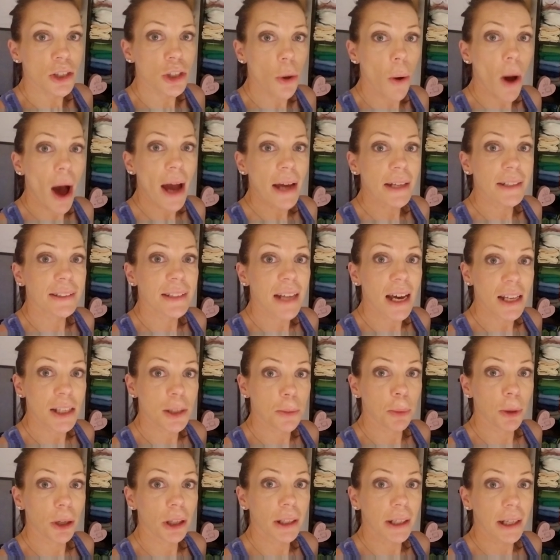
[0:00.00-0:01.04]
So I
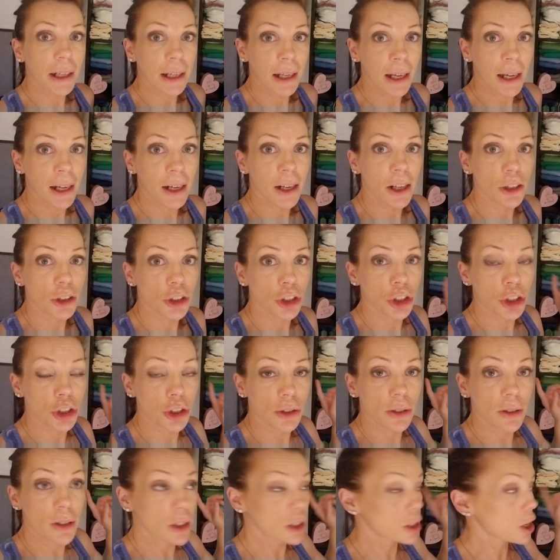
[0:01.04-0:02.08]
desperately need to
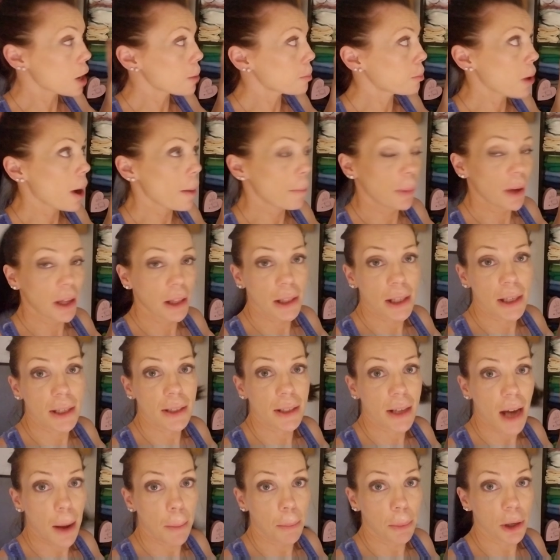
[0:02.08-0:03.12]
start prepping
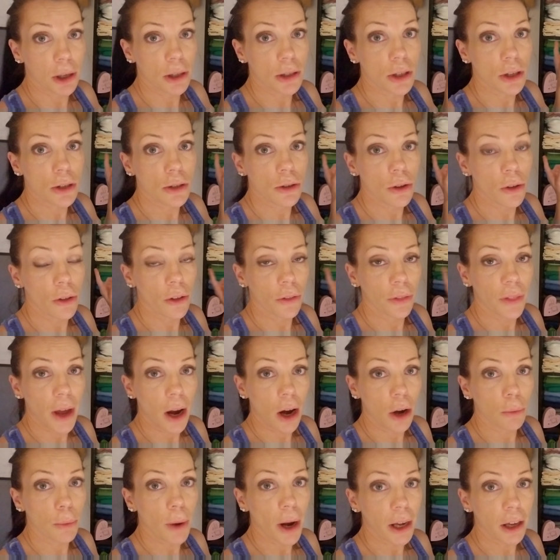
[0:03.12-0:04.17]
these diapers so that they
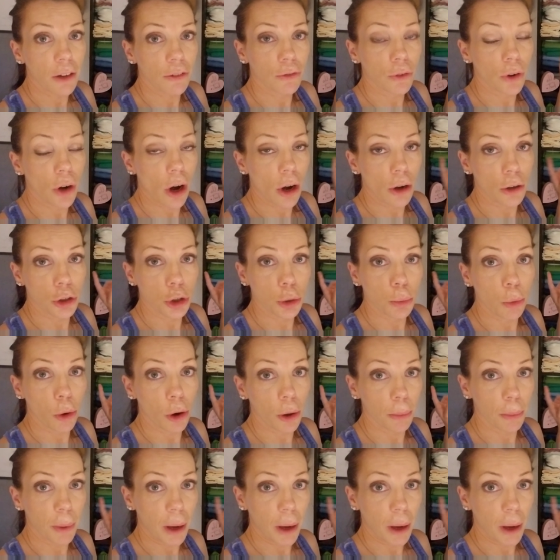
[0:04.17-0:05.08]
are ready for our newborn